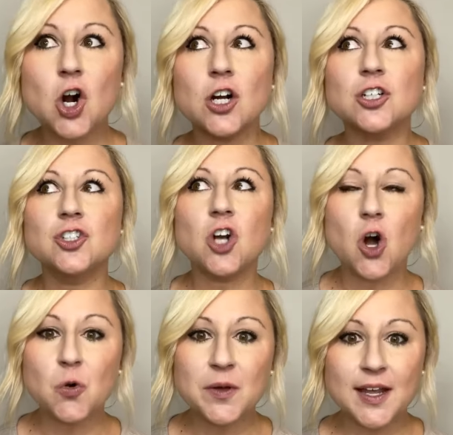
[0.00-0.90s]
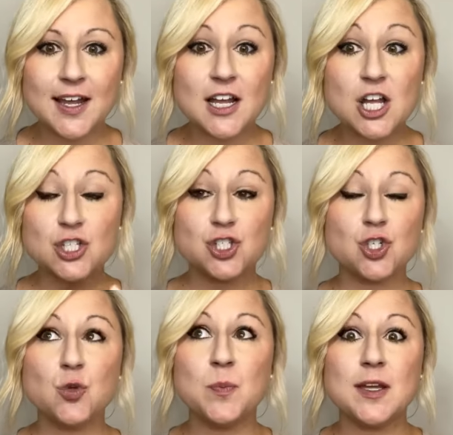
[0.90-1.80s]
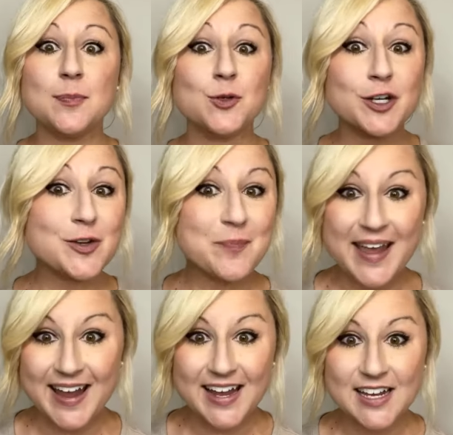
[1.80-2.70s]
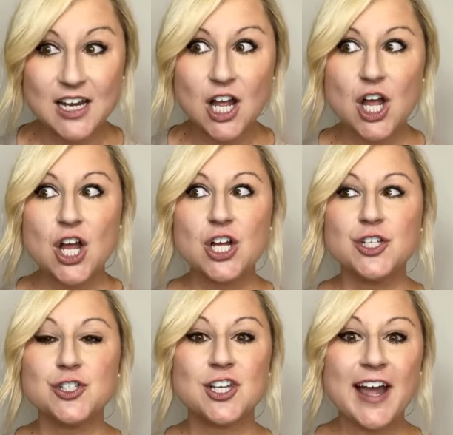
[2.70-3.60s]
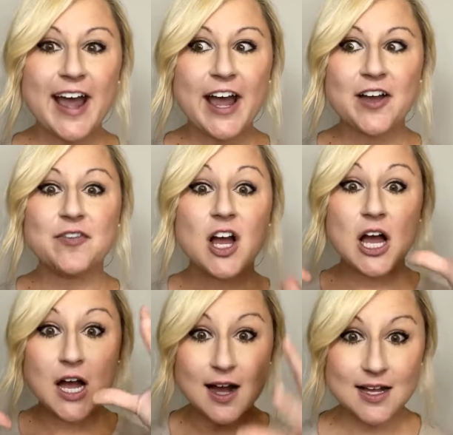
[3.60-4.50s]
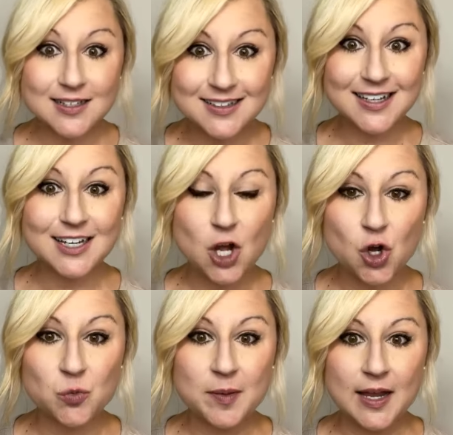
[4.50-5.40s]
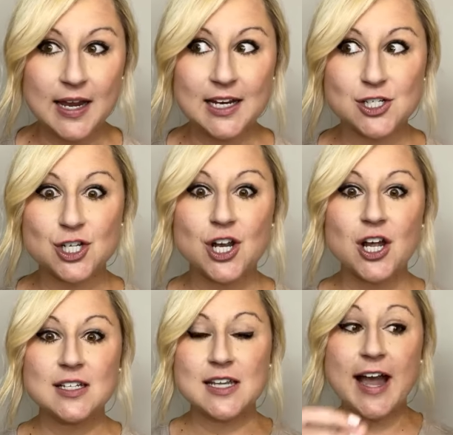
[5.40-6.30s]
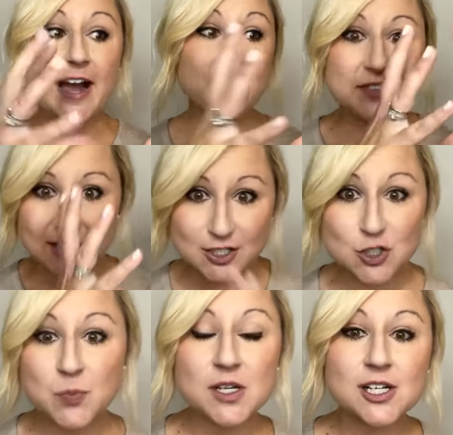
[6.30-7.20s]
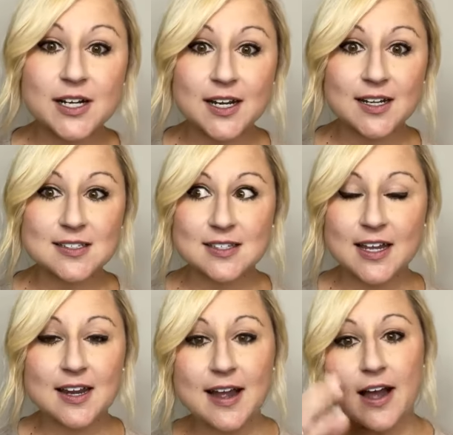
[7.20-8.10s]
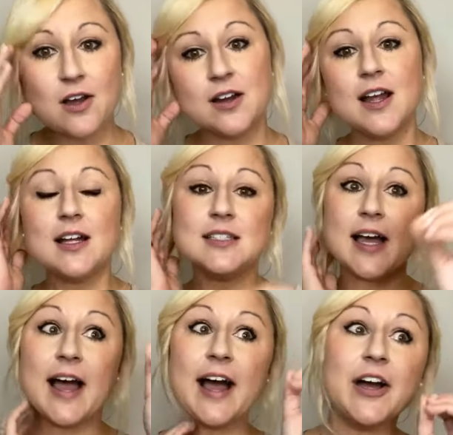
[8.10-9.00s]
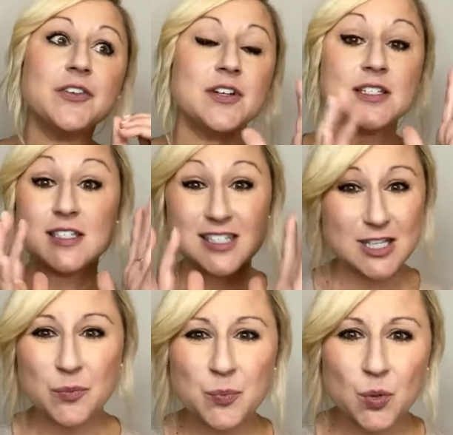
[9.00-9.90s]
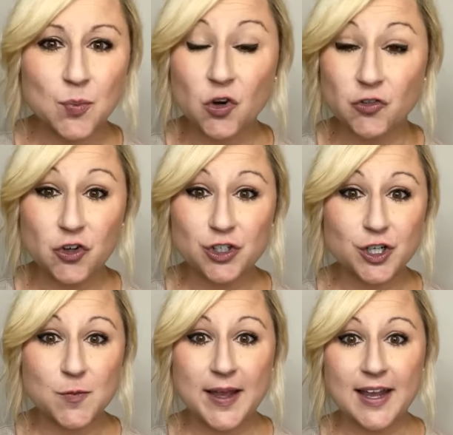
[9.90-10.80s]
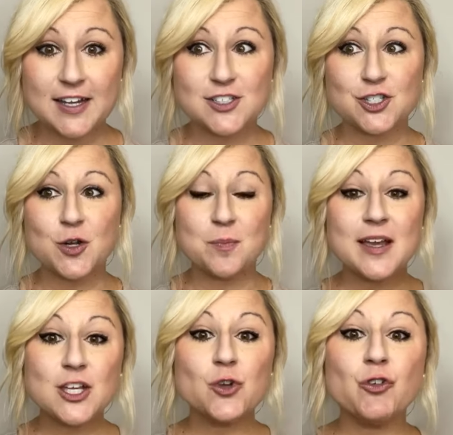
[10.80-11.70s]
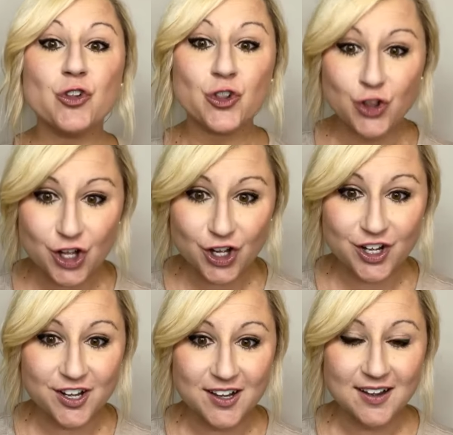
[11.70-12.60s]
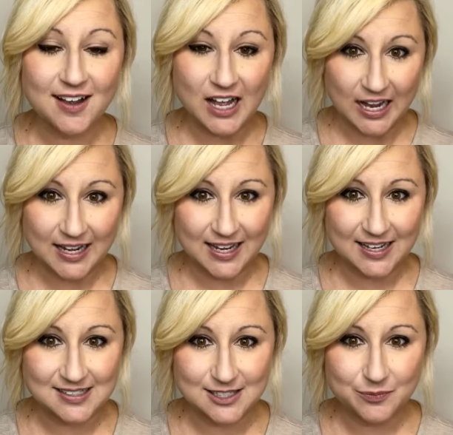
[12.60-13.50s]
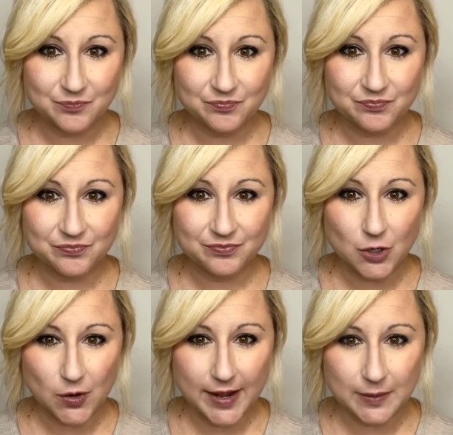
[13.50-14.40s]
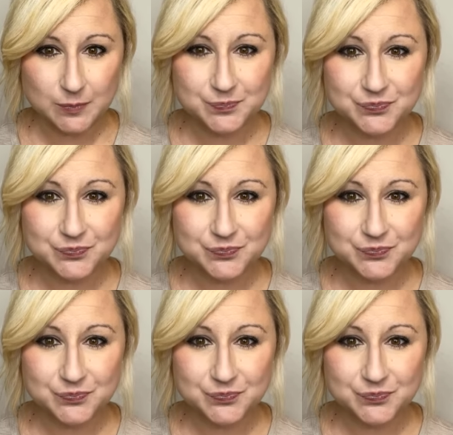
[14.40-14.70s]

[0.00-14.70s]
are going to be pre-made to have a clean homepage, to have the experience laid out, to have a simple portfolio page, to make you look high-end, okay?